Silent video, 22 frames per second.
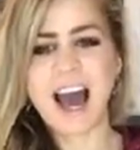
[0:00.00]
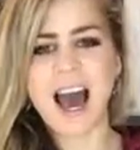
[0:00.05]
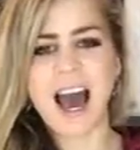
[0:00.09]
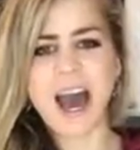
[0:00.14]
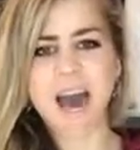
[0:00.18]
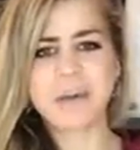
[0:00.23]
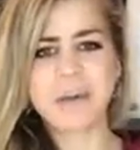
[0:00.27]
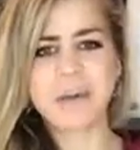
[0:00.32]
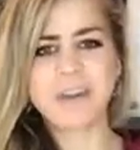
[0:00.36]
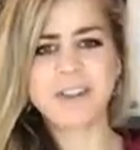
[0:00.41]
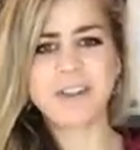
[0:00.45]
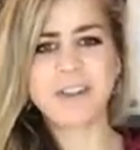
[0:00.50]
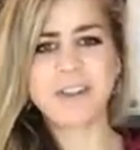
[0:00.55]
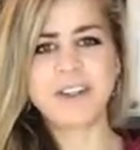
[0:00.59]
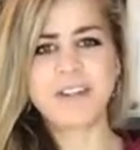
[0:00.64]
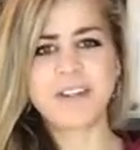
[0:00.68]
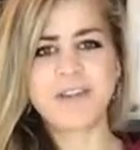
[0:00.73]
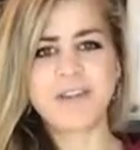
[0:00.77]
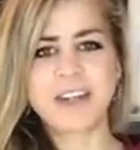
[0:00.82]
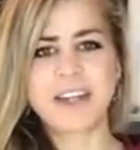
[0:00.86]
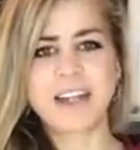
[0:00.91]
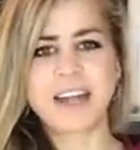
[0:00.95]
I want you to
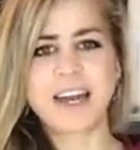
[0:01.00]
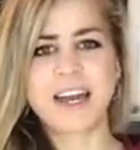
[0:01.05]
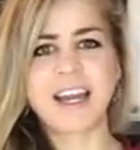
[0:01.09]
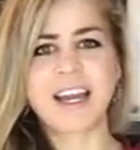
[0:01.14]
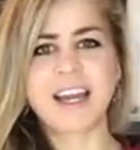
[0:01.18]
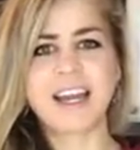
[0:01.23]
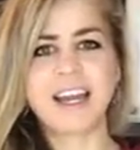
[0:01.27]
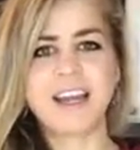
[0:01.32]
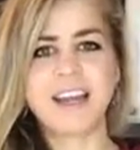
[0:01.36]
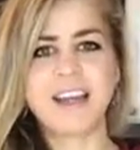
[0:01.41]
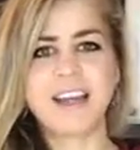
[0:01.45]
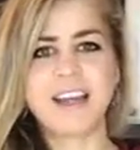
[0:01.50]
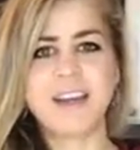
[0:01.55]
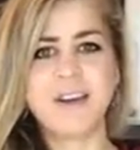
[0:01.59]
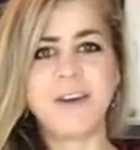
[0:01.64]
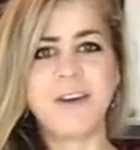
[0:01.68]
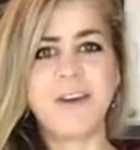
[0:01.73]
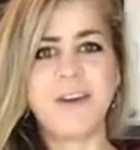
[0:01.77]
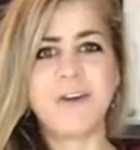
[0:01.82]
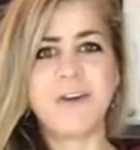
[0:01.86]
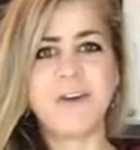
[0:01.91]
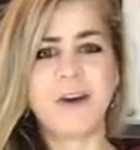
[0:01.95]
feel like
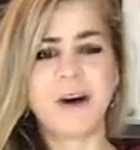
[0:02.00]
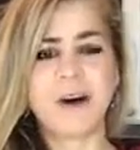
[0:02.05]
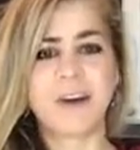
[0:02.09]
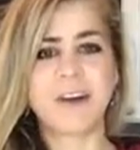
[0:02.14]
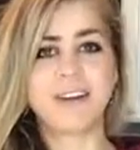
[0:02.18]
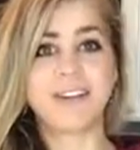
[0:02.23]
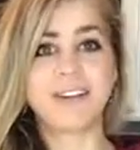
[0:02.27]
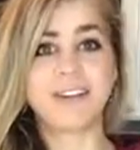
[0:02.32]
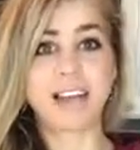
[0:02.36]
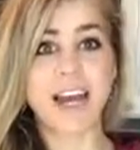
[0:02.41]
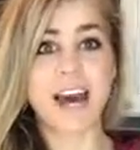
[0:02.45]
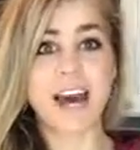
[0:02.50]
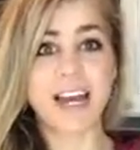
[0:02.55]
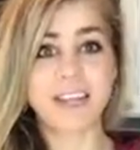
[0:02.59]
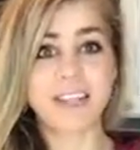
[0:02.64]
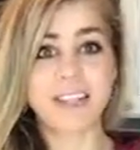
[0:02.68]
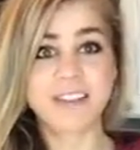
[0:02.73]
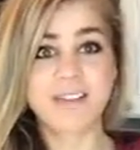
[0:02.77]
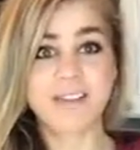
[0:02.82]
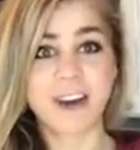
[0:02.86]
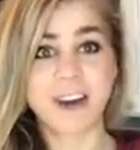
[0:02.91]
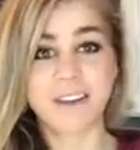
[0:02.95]
you are
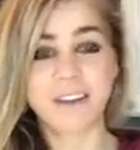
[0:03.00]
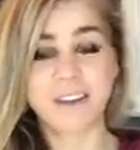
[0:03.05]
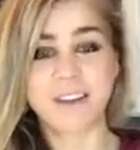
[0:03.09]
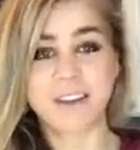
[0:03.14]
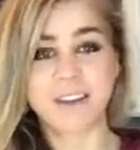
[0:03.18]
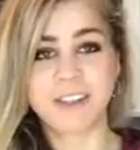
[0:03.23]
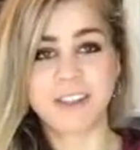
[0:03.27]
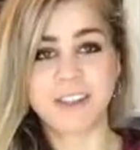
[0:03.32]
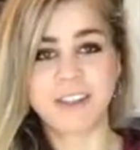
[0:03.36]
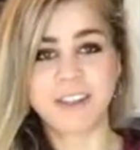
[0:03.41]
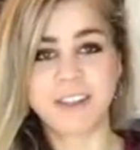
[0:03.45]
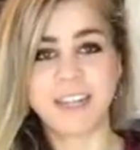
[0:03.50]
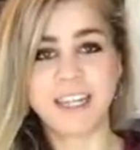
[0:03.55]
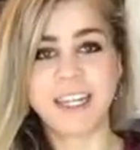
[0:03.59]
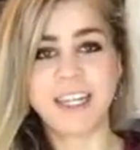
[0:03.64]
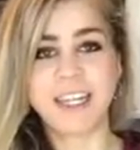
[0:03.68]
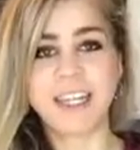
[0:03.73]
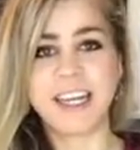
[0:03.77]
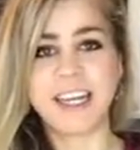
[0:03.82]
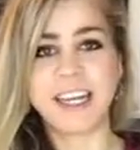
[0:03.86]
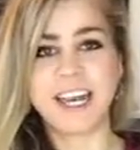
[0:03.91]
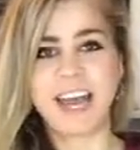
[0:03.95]
satisfied with what you're
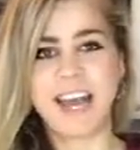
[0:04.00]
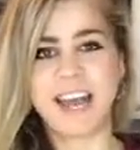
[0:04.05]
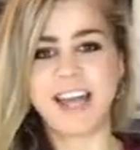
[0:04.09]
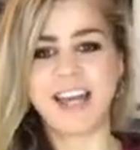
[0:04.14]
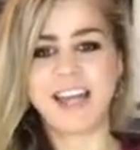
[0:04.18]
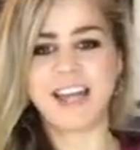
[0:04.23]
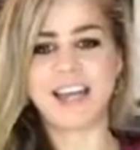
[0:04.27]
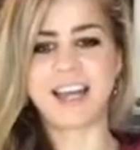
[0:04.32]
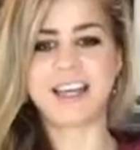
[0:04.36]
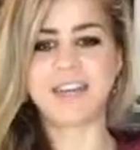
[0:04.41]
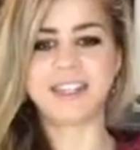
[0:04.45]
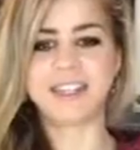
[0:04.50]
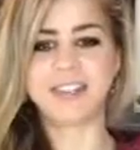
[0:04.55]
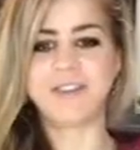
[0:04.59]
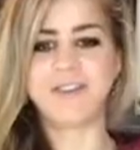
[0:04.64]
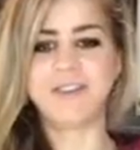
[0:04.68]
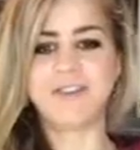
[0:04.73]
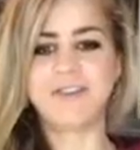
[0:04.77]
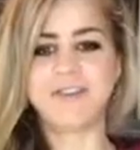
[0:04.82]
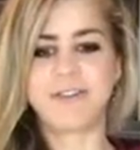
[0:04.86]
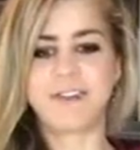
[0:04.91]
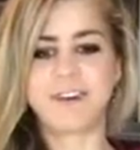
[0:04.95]
eating and that you
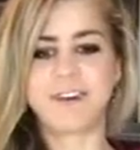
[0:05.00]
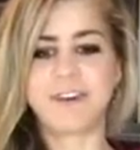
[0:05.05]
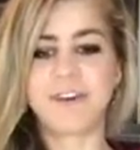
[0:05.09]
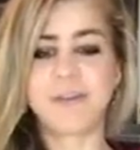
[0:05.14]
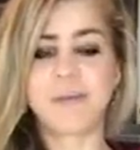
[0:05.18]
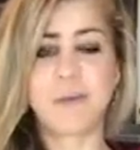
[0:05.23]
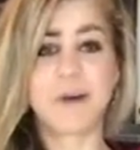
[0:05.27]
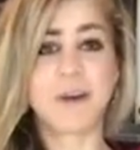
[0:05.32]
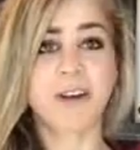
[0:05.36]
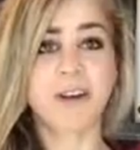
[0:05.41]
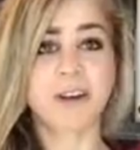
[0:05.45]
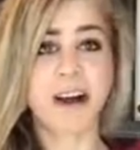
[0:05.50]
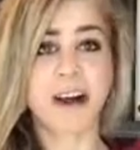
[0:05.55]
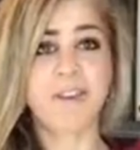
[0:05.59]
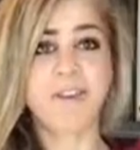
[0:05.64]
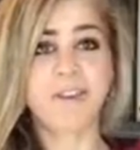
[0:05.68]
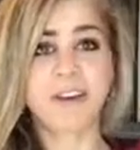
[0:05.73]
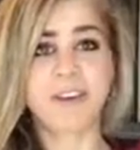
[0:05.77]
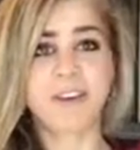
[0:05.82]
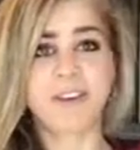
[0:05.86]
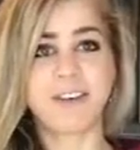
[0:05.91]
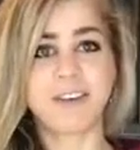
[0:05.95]
feel more
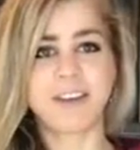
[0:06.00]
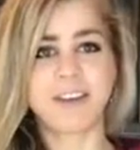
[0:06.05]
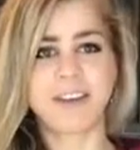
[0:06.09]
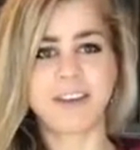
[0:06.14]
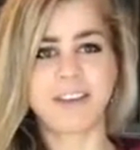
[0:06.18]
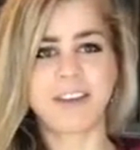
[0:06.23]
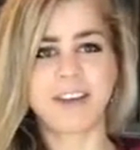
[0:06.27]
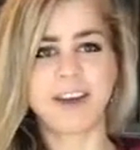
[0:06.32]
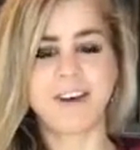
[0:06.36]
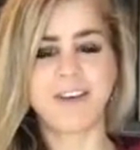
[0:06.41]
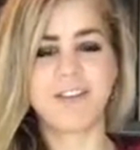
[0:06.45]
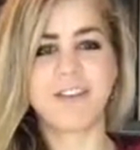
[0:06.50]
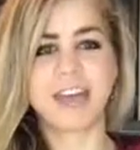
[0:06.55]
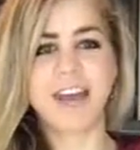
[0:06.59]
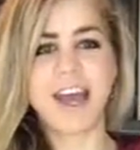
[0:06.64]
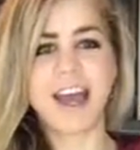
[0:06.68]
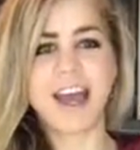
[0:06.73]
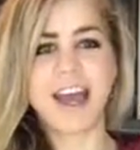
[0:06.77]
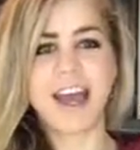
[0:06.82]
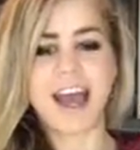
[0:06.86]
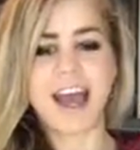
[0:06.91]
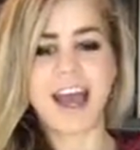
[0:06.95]
confident with yourself.
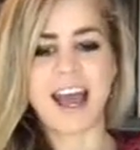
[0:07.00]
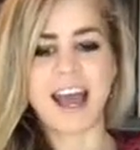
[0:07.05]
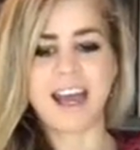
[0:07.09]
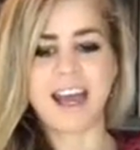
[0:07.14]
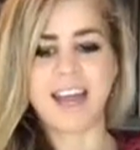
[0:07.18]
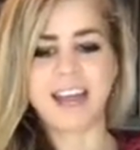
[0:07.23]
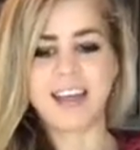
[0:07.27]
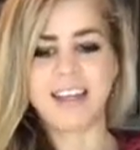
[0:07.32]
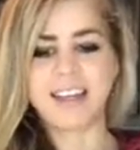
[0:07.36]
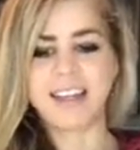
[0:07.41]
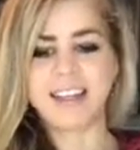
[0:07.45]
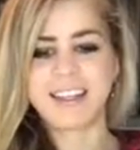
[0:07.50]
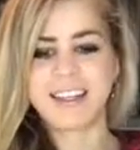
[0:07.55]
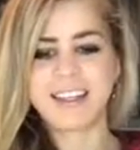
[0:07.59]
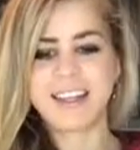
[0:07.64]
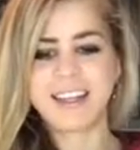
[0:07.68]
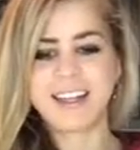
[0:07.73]
And